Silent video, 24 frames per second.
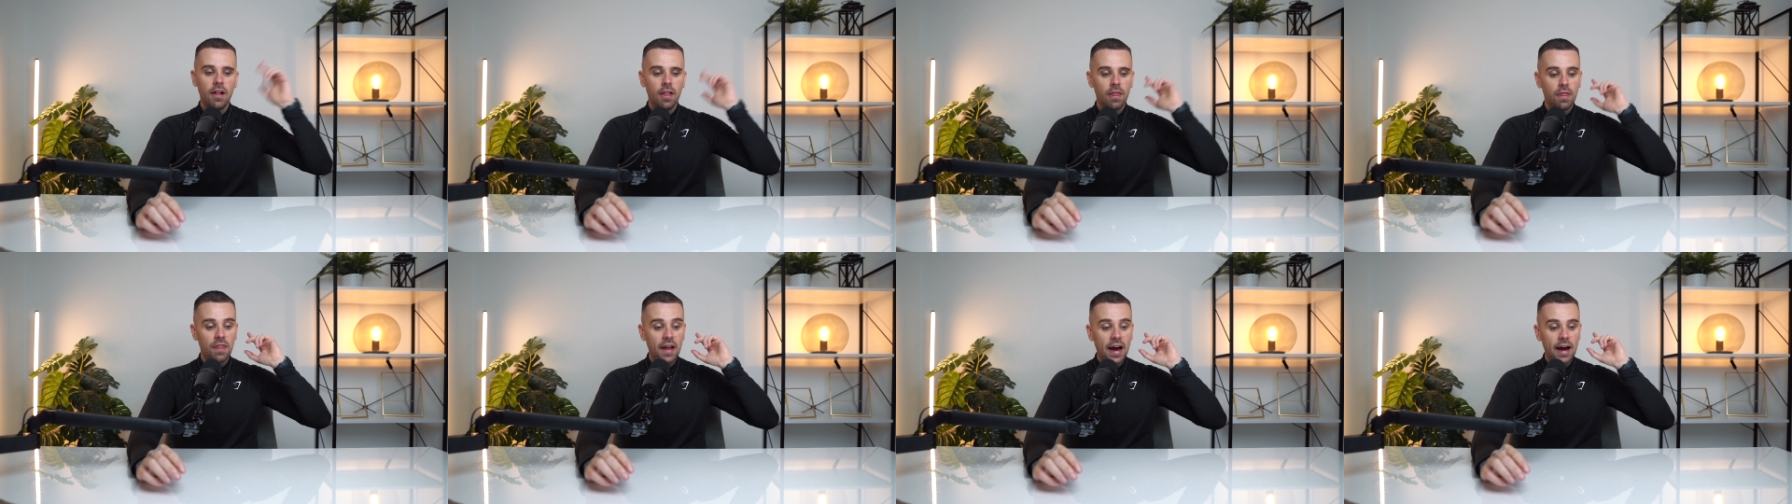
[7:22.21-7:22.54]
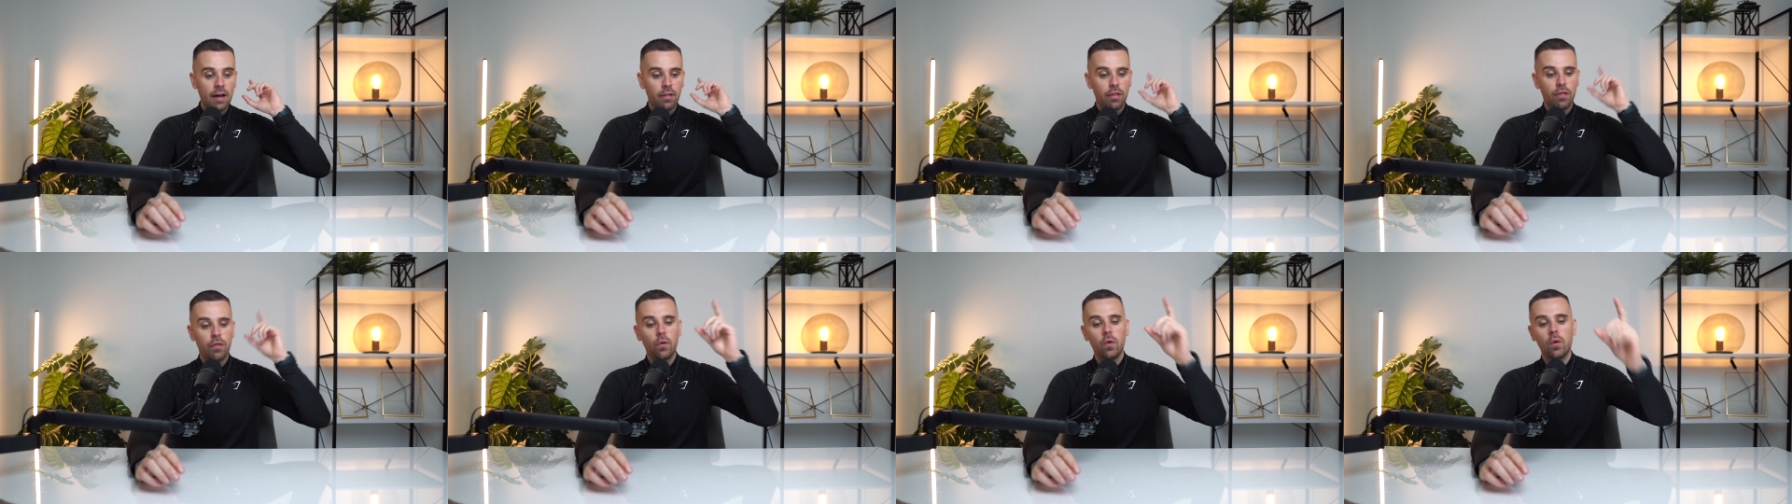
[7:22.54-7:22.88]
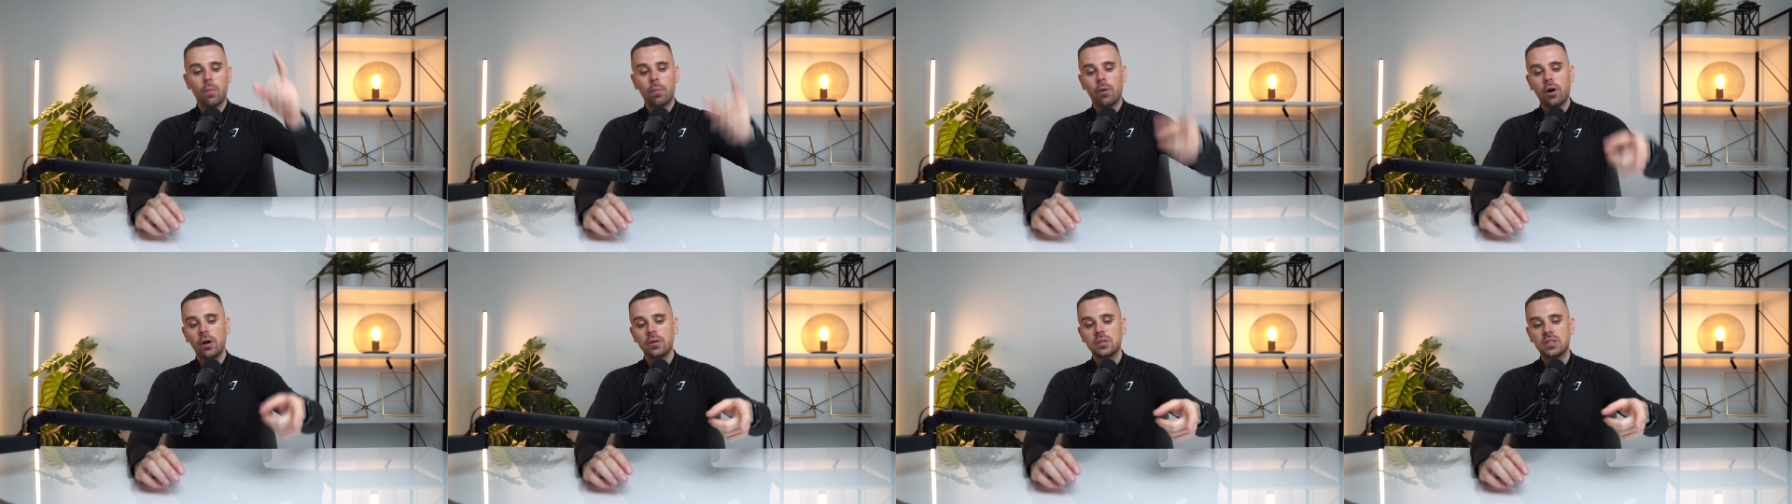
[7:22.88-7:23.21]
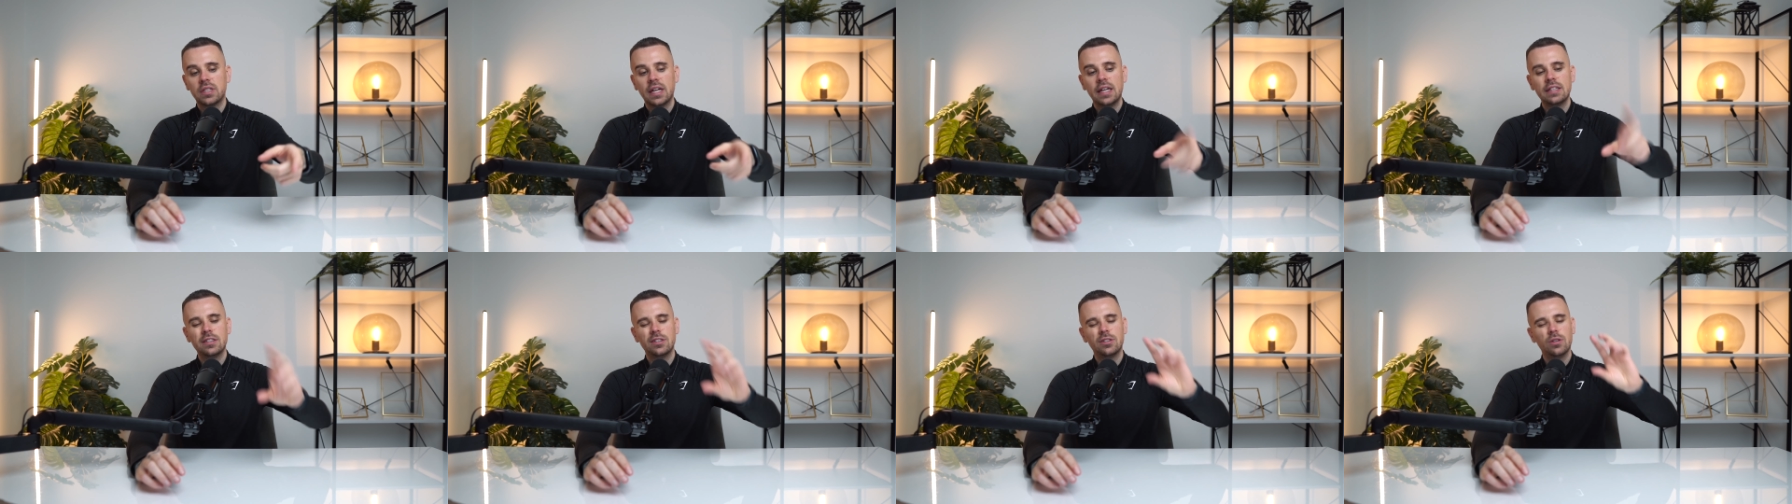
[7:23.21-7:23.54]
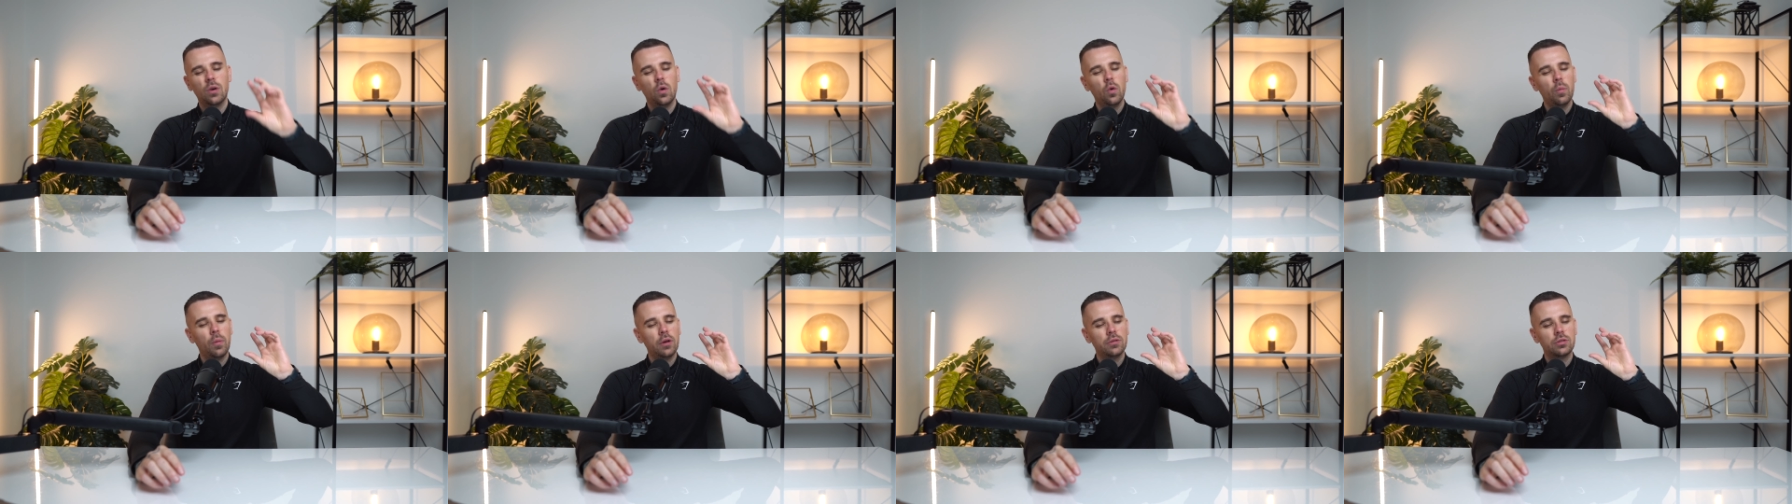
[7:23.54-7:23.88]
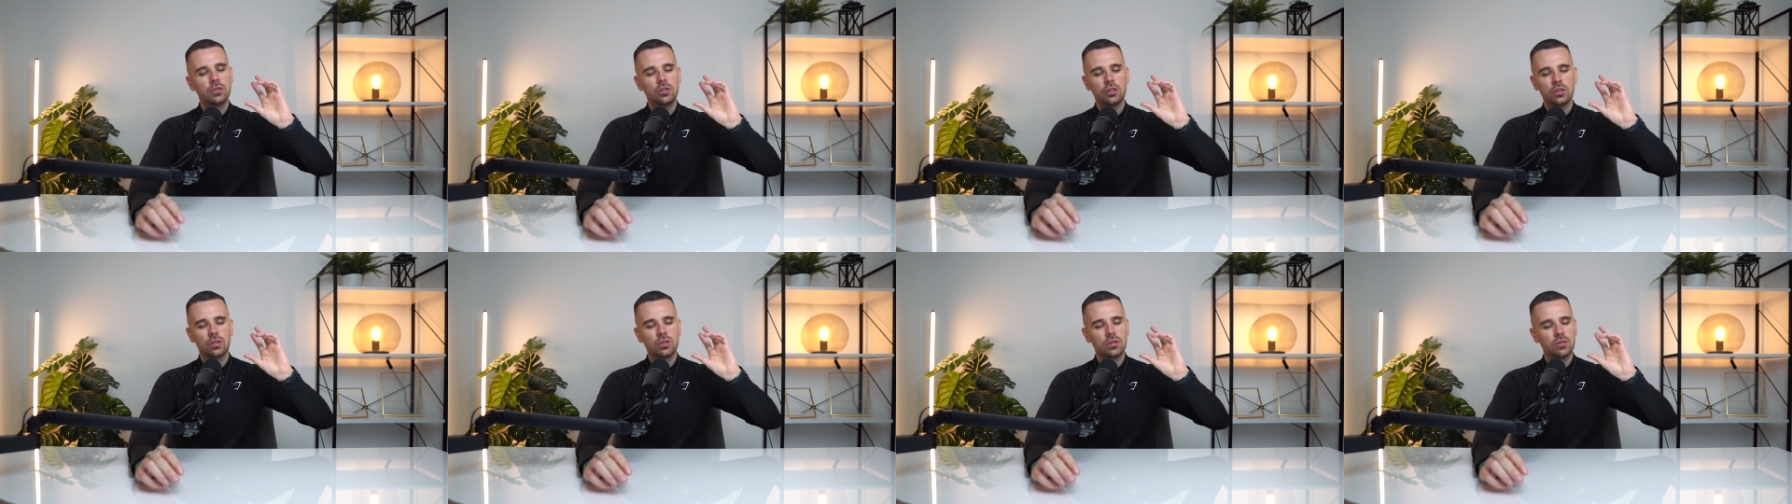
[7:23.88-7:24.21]
that thought process to
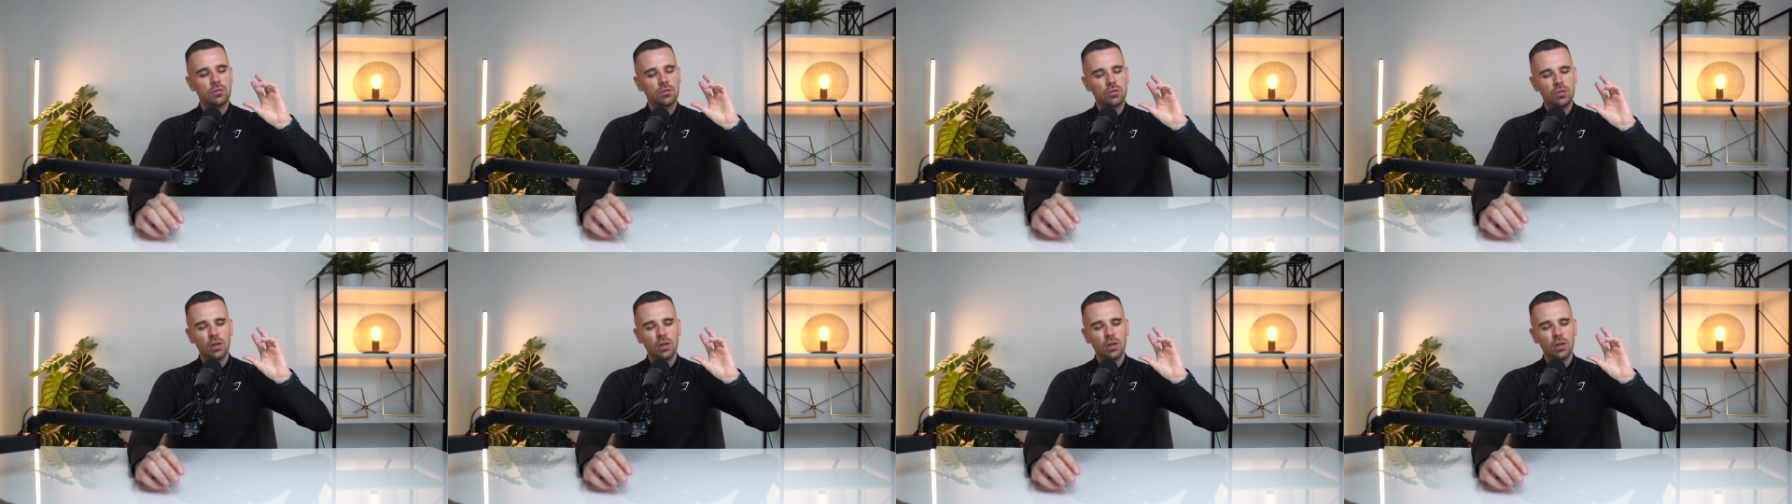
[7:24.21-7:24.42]
almost just